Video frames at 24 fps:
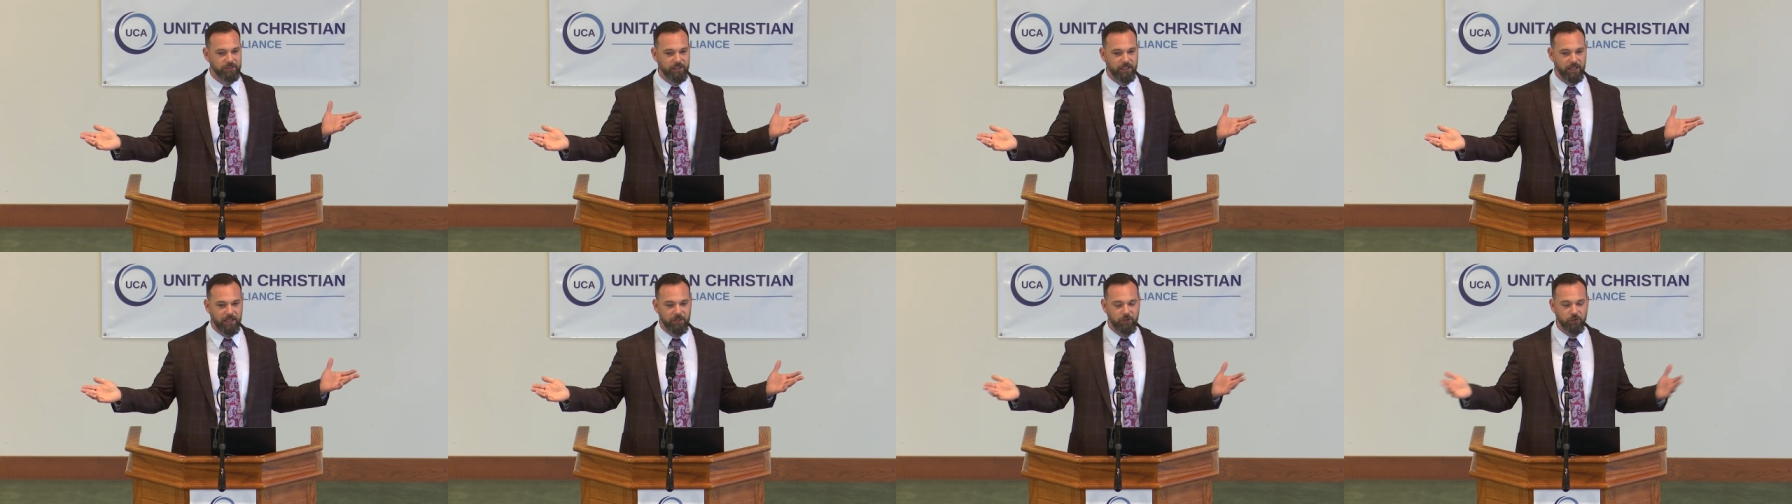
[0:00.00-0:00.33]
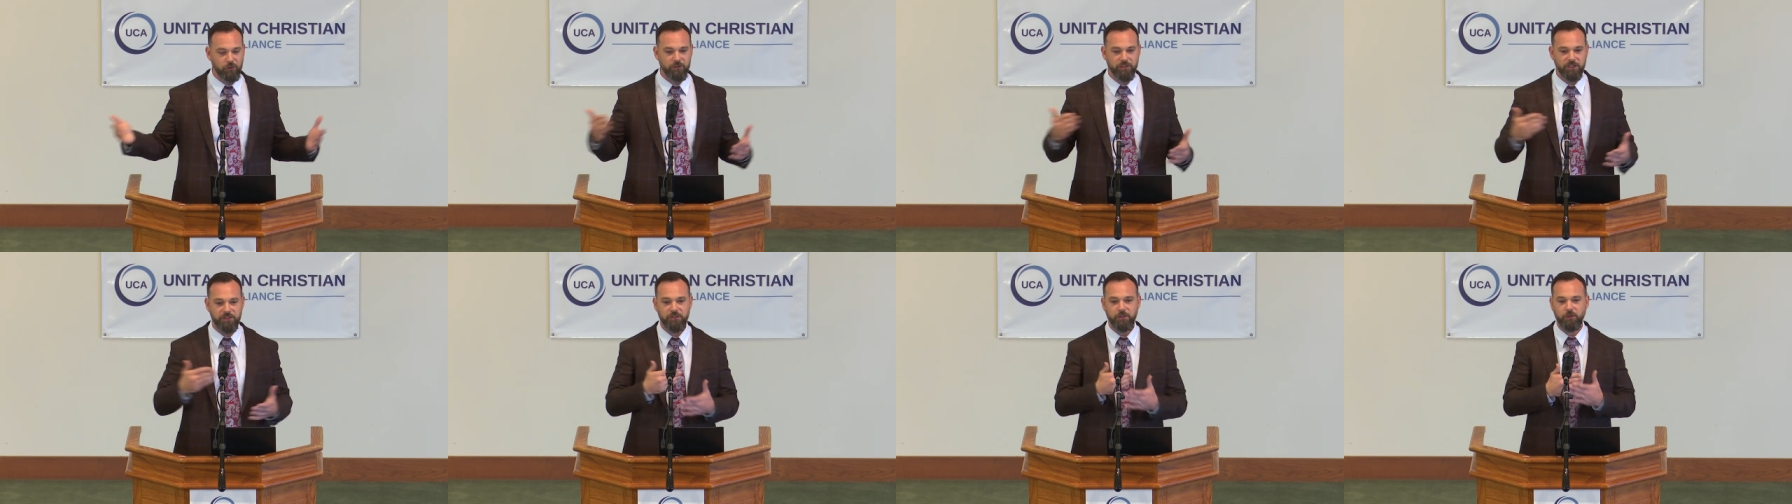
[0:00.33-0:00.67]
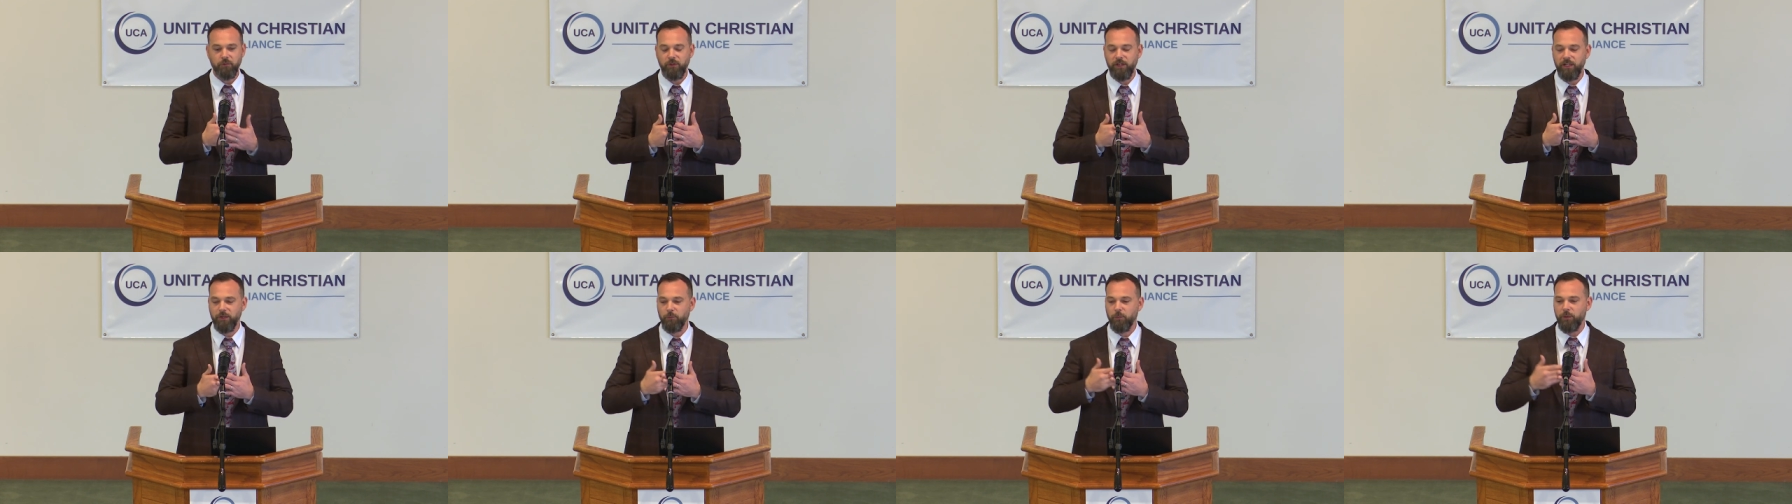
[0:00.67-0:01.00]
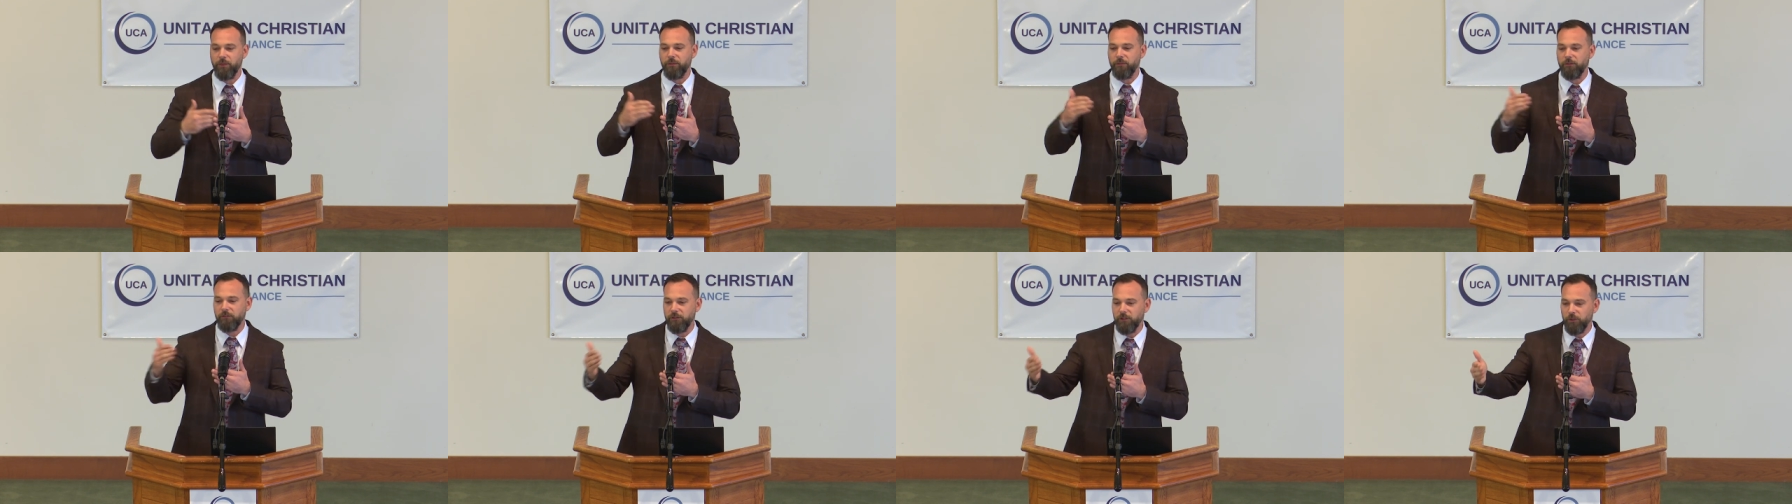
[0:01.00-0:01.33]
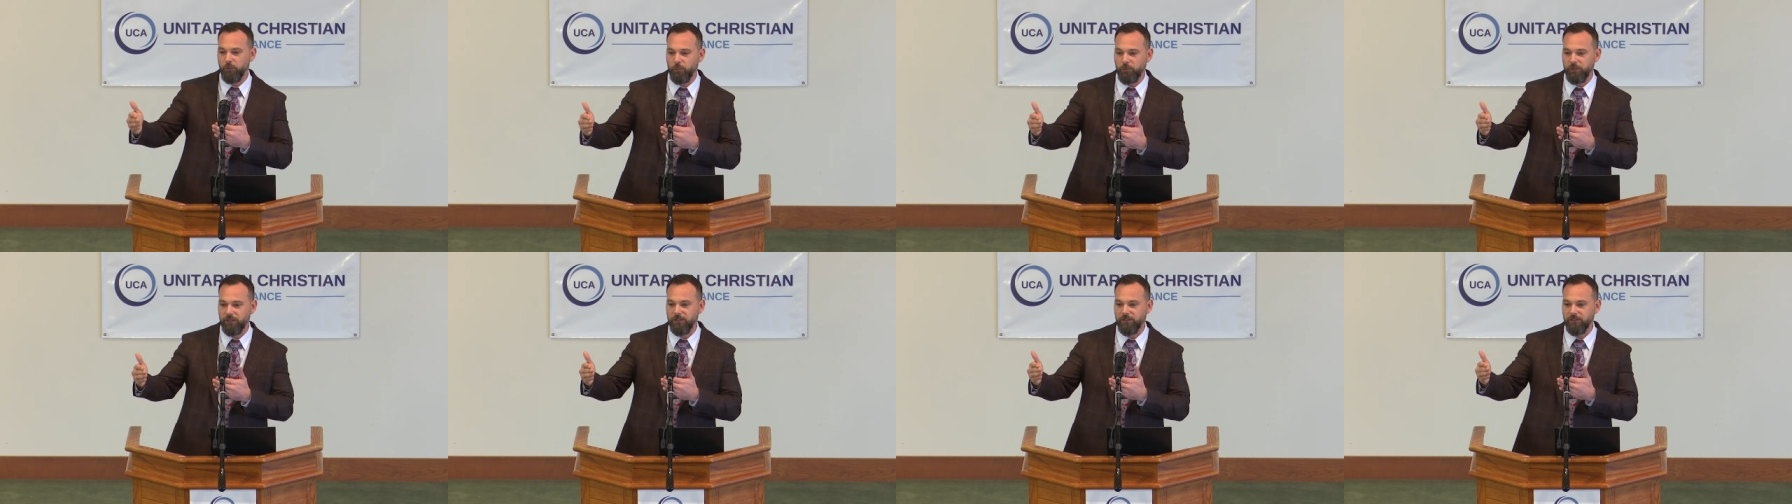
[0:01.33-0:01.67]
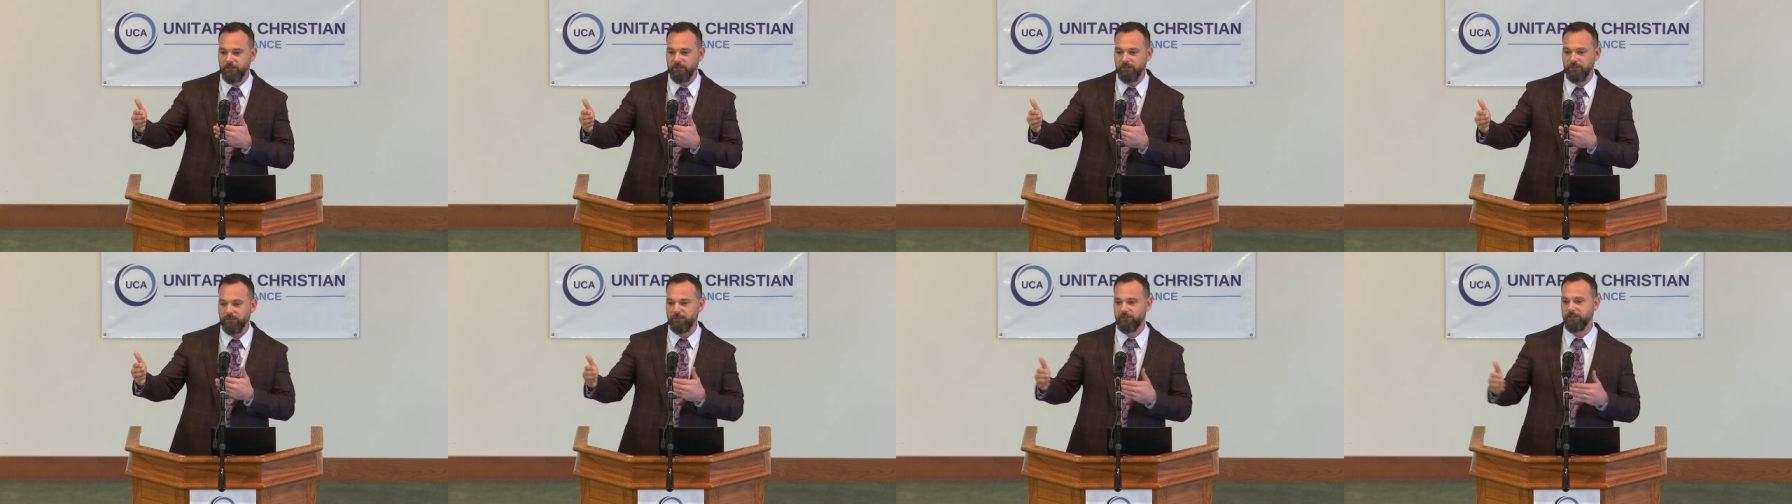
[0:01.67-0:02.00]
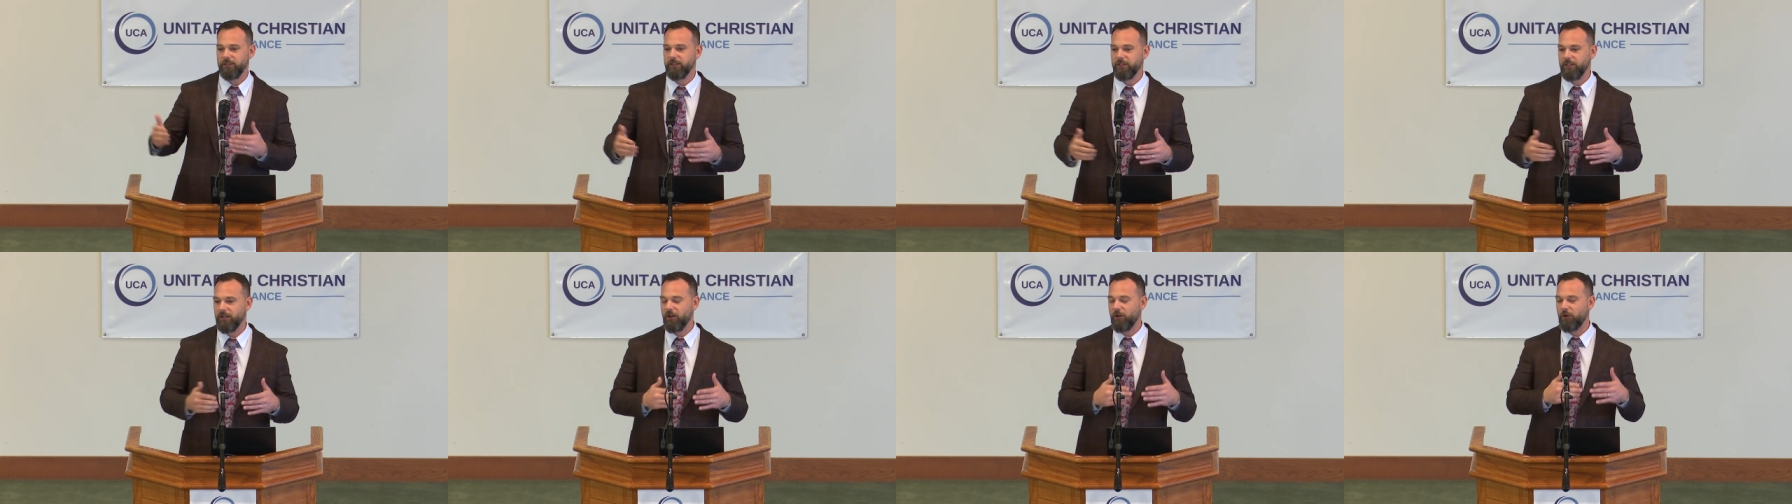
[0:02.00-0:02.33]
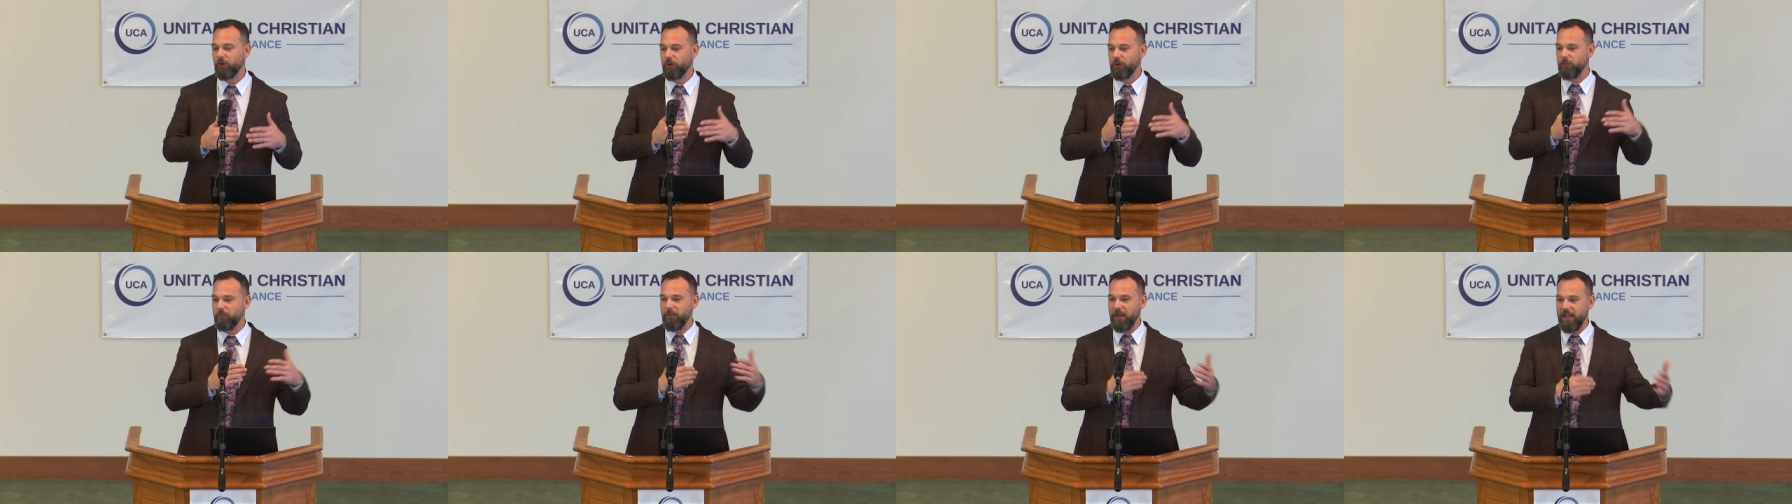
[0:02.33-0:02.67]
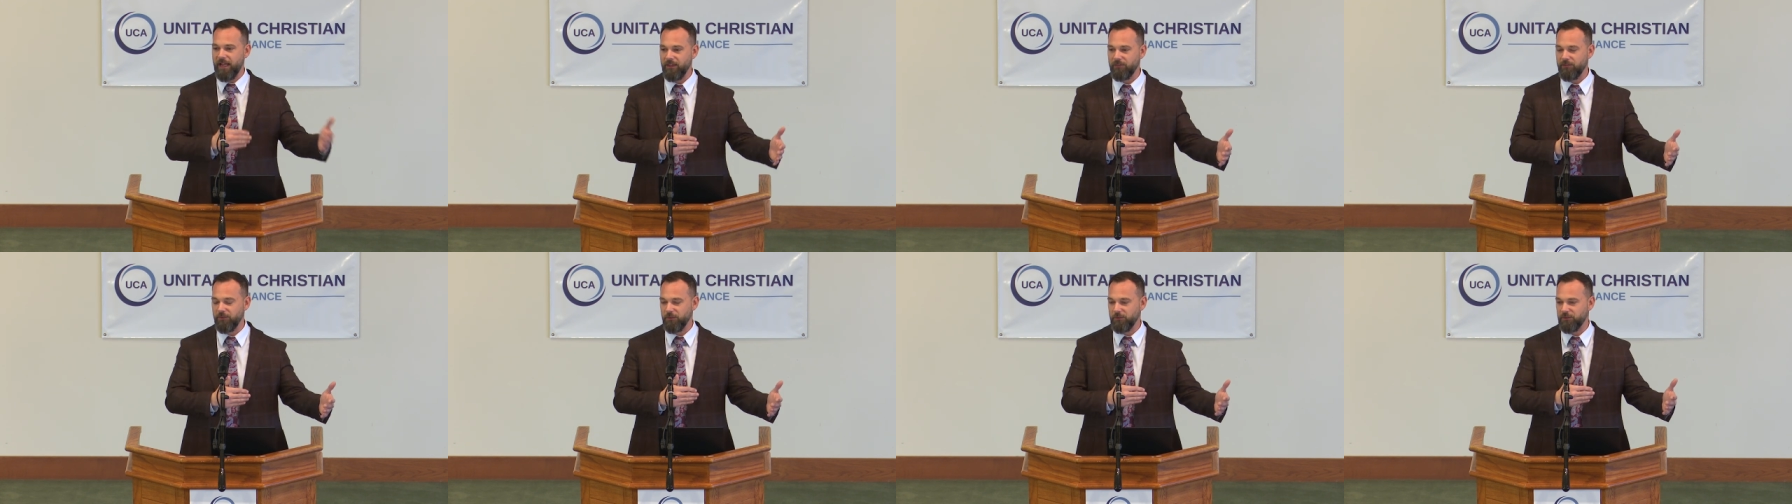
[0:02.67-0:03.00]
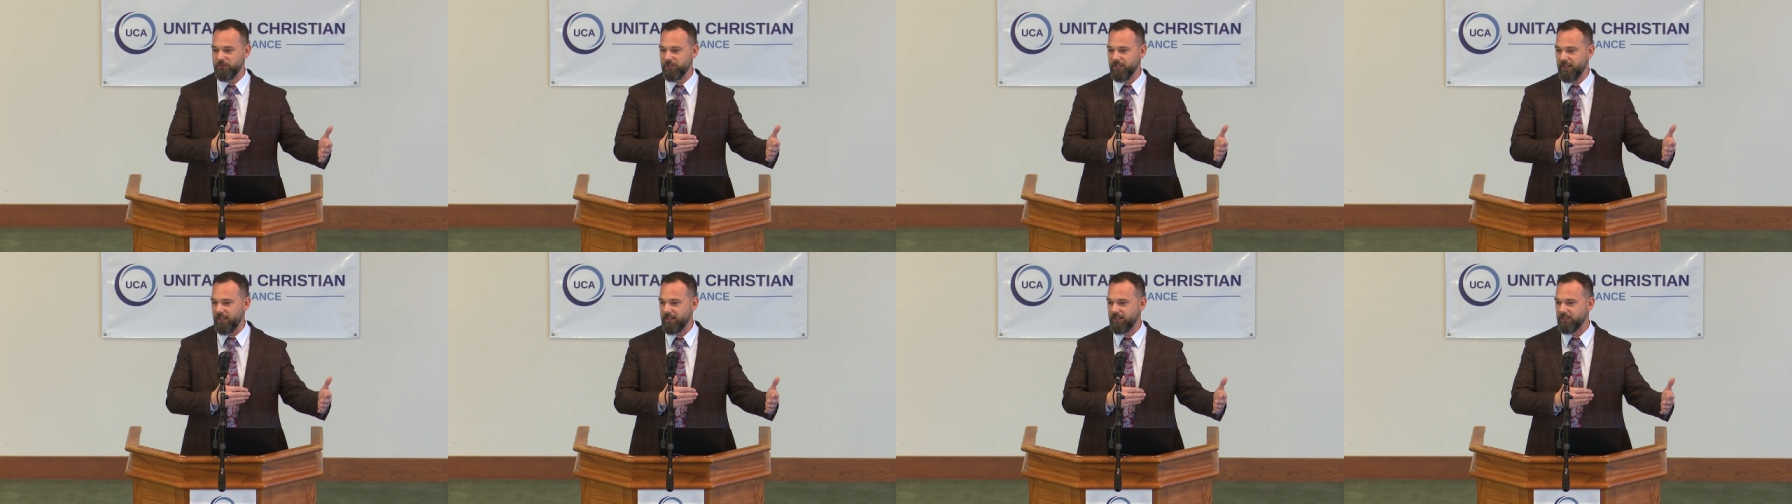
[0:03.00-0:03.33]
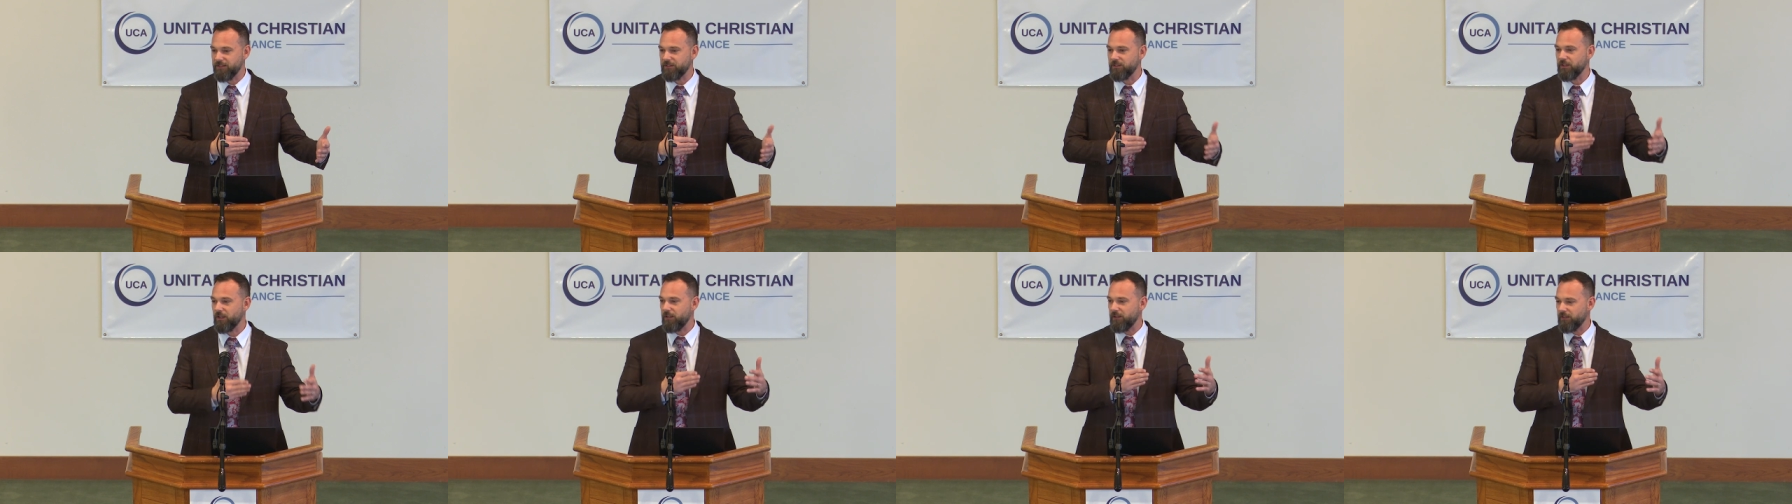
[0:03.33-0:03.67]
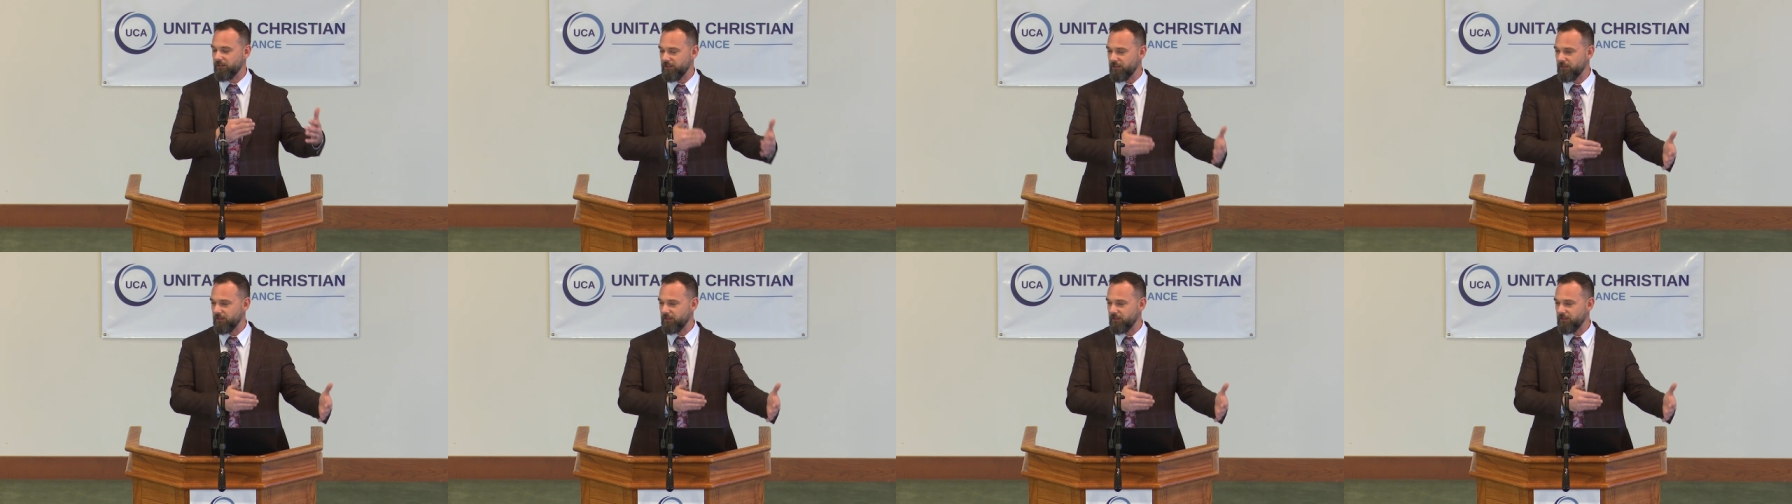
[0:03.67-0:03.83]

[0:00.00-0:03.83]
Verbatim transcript: and you're disagreeing with Luke, you know, or Matthew says,